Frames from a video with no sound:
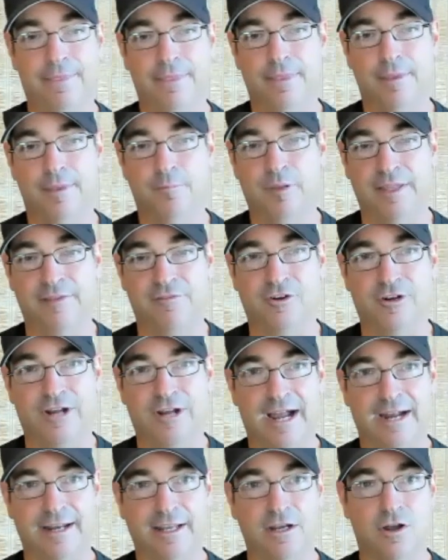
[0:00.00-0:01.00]
believe it or
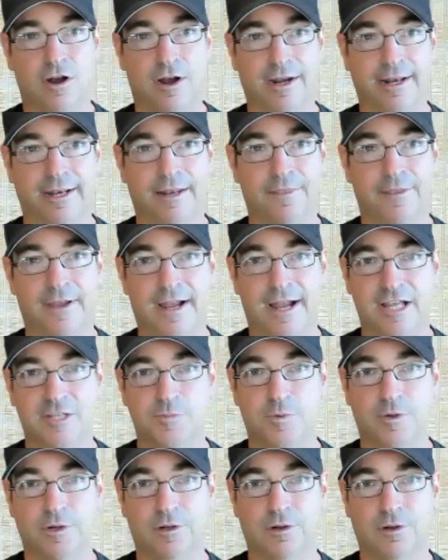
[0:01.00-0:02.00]
not, he caught it in the
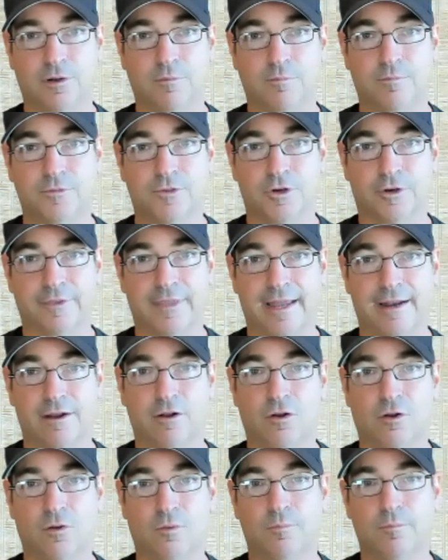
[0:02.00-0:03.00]
hospital during that
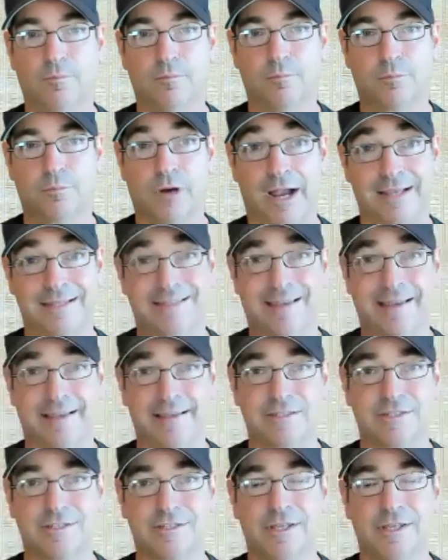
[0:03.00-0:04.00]
whole
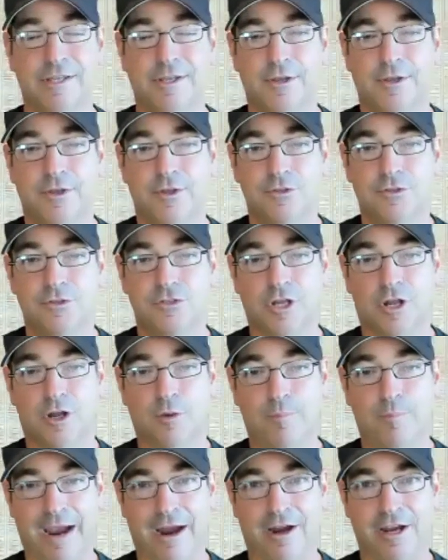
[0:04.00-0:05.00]
process. So
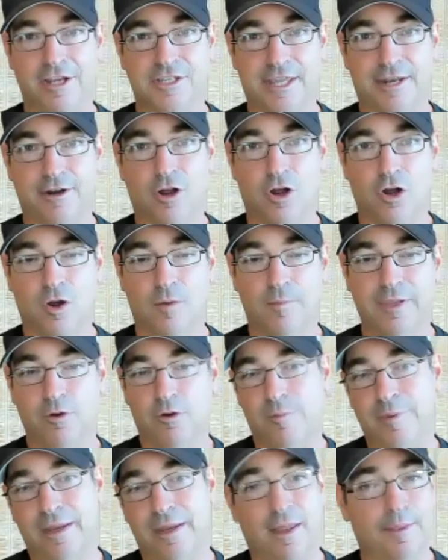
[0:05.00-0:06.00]
Barry's at home. He
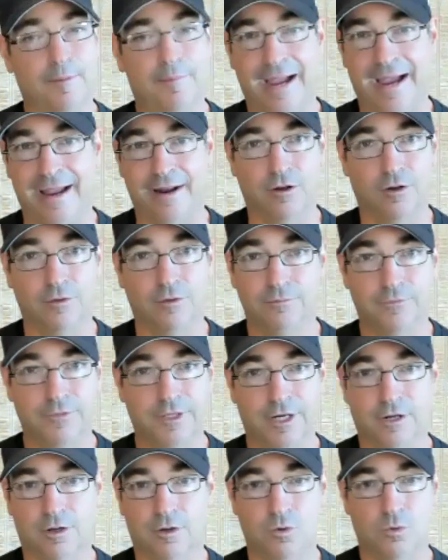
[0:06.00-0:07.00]
would be on the panel, you
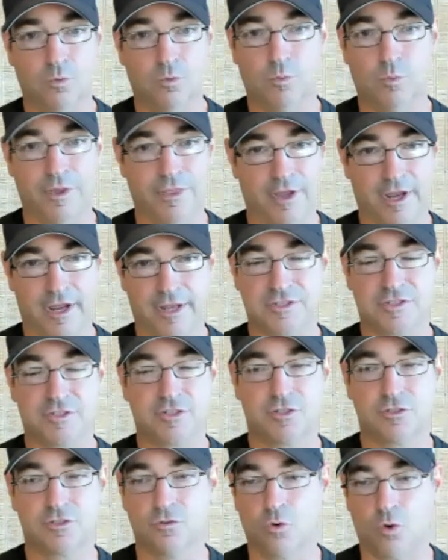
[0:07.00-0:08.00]
know, with
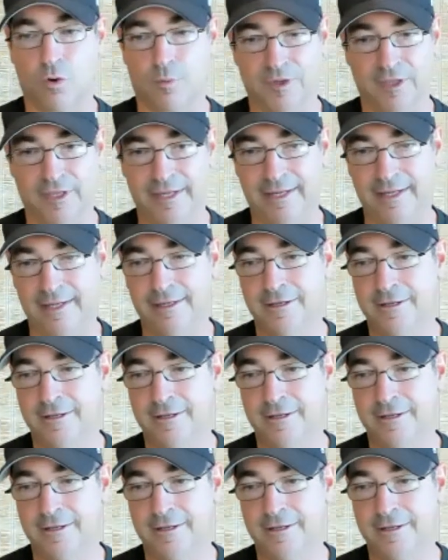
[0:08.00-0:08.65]
us normally.